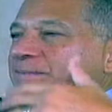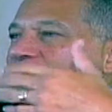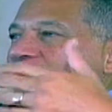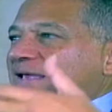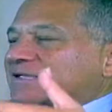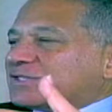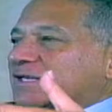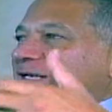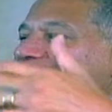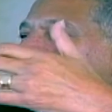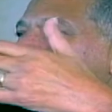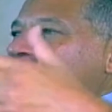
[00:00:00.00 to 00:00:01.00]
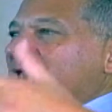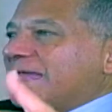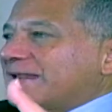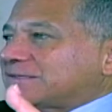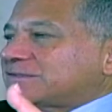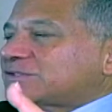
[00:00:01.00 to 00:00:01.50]
basically
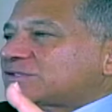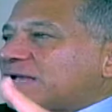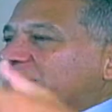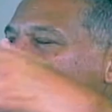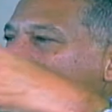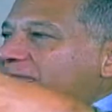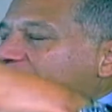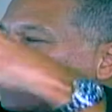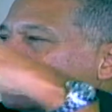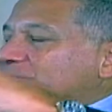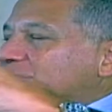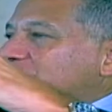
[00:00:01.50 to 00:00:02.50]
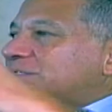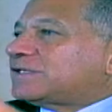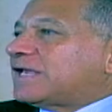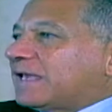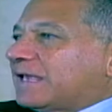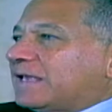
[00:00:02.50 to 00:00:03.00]
ends at the end of the
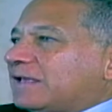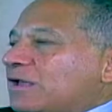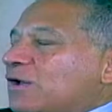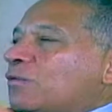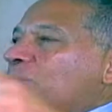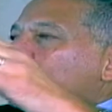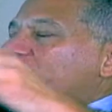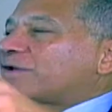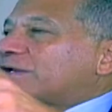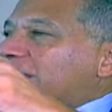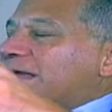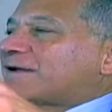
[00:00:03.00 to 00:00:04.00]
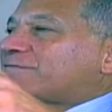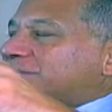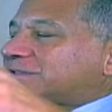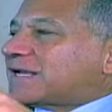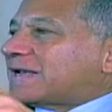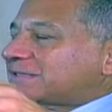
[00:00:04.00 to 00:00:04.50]
day with an
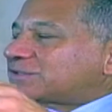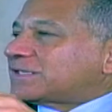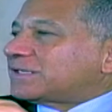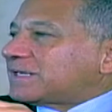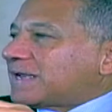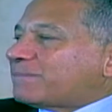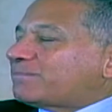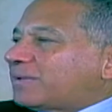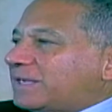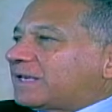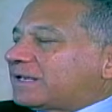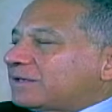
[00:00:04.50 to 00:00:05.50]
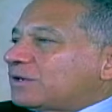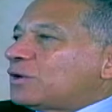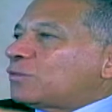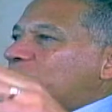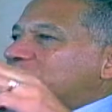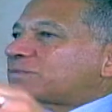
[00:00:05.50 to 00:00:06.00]
advertising campaign
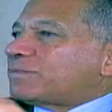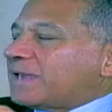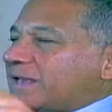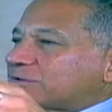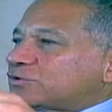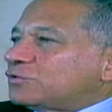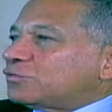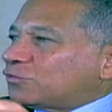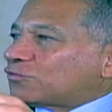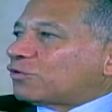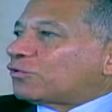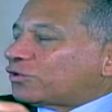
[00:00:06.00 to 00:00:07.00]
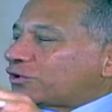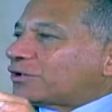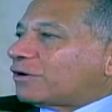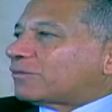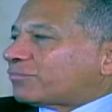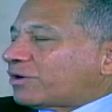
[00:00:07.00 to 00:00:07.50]
which makes you grow
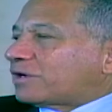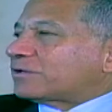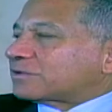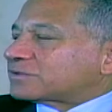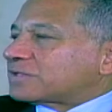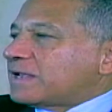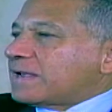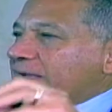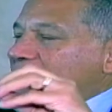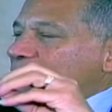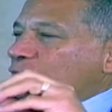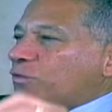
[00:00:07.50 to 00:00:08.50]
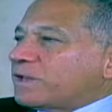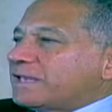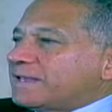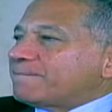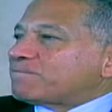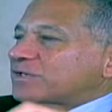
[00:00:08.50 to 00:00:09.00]
your products. And
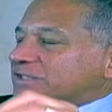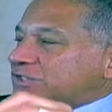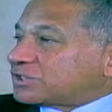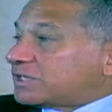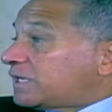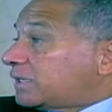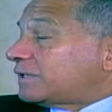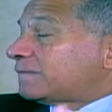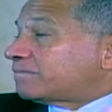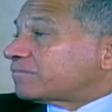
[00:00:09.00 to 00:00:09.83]
we see